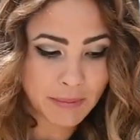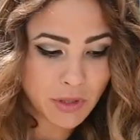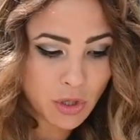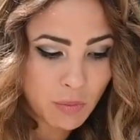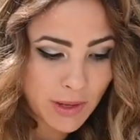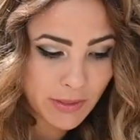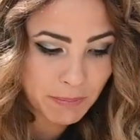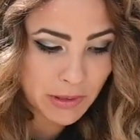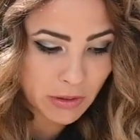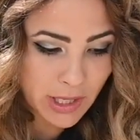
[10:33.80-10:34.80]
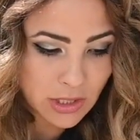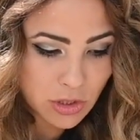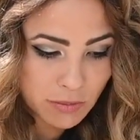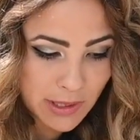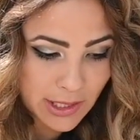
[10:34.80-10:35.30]
You don't want the
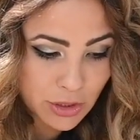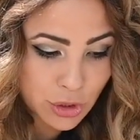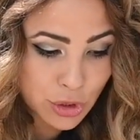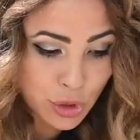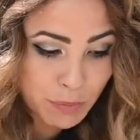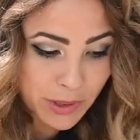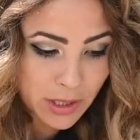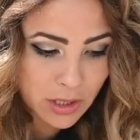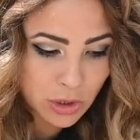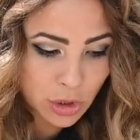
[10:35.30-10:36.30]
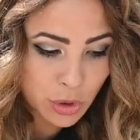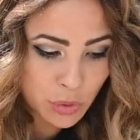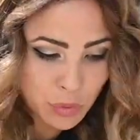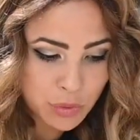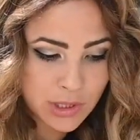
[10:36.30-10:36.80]
pillowcase to be like super
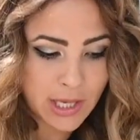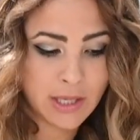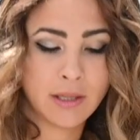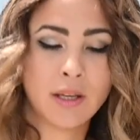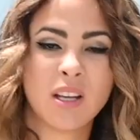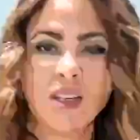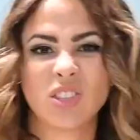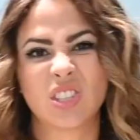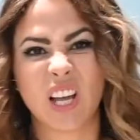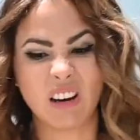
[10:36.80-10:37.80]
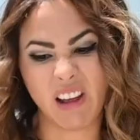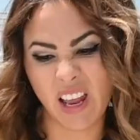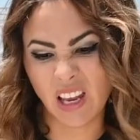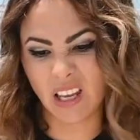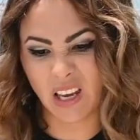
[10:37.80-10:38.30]
loose and just kind of
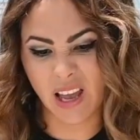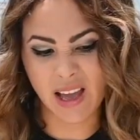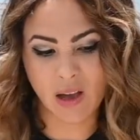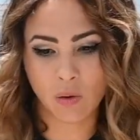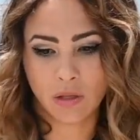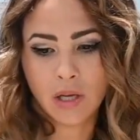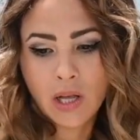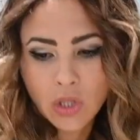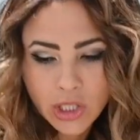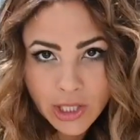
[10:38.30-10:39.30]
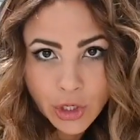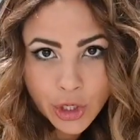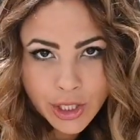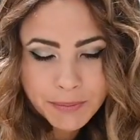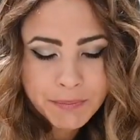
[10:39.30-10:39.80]
hanging out and not looking
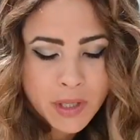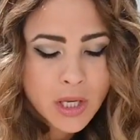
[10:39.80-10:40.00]
good.